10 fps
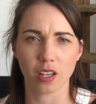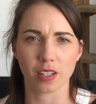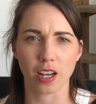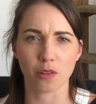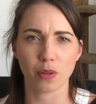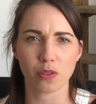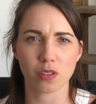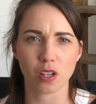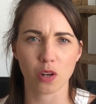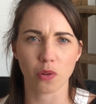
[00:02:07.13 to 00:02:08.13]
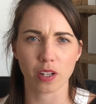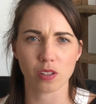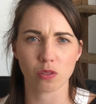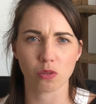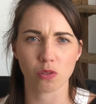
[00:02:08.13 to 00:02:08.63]
Now, most DIY
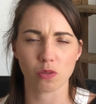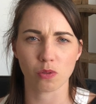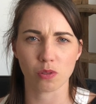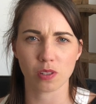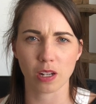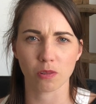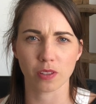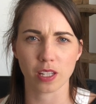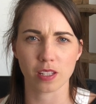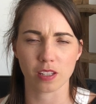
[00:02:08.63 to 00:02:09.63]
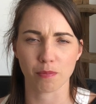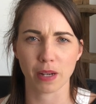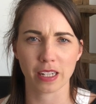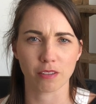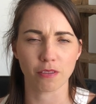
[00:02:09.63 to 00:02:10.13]
stores will sell these as a
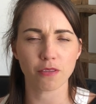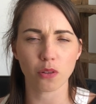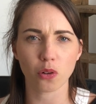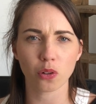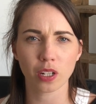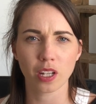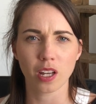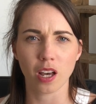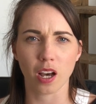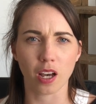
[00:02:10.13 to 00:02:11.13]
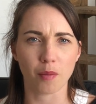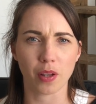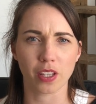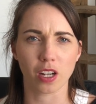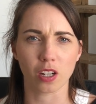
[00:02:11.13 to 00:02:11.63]
pack of 4, and
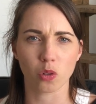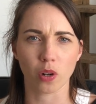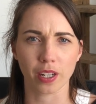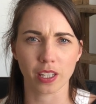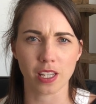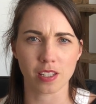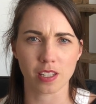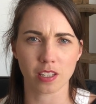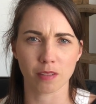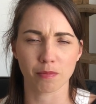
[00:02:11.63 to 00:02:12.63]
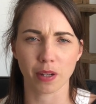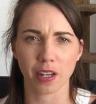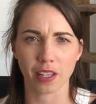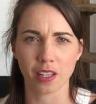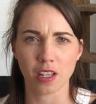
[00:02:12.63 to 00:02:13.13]
they are quite easy to come
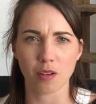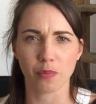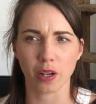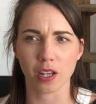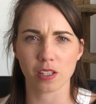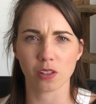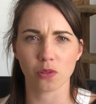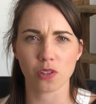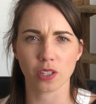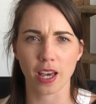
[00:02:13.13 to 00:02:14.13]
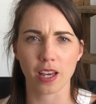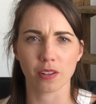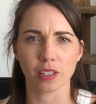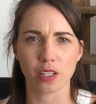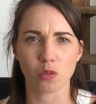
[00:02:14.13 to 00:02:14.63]
by. But as long as you get
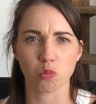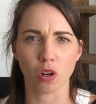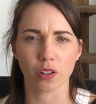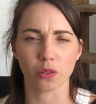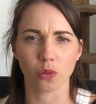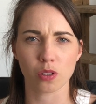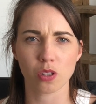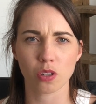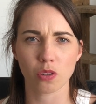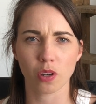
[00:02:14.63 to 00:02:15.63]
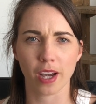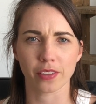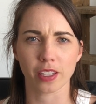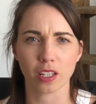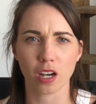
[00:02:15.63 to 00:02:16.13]
at least 1 or 2 and
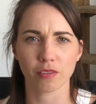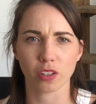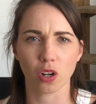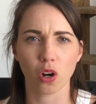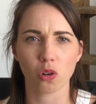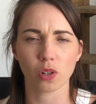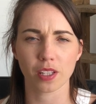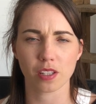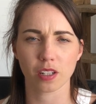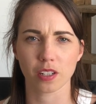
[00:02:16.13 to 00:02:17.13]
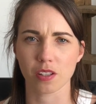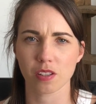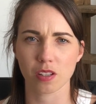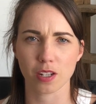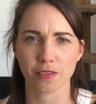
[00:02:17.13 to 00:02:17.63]
they cover the whole entire
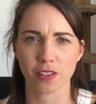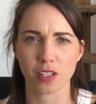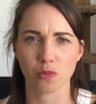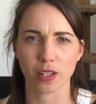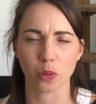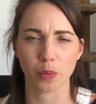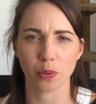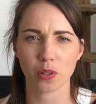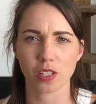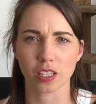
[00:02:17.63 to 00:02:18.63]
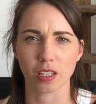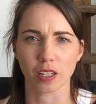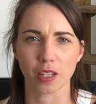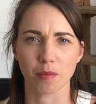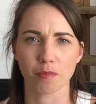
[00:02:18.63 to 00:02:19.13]
surface where you'll be putting
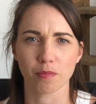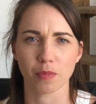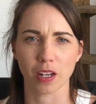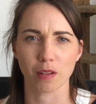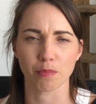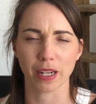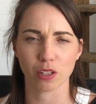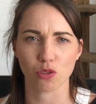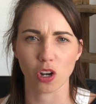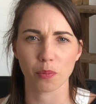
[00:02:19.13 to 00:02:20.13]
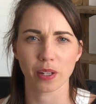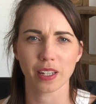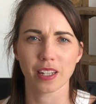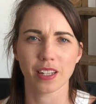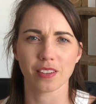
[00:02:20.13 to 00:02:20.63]
the backdrop,
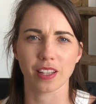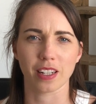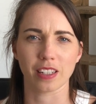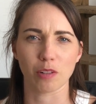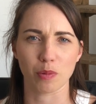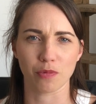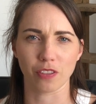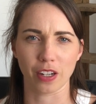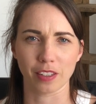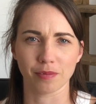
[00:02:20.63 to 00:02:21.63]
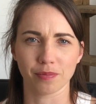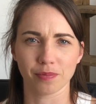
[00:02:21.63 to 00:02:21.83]
then that would be fine.